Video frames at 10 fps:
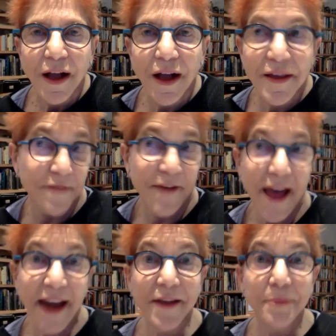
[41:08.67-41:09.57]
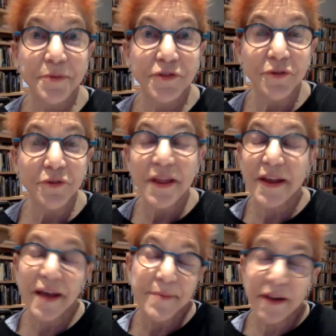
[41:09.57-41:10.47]
If I had an opportunity,
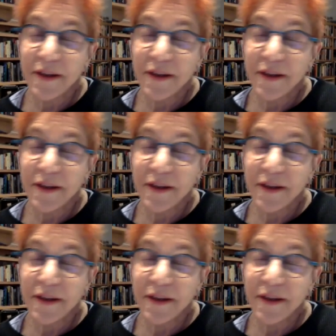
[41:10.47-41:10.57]
I mean,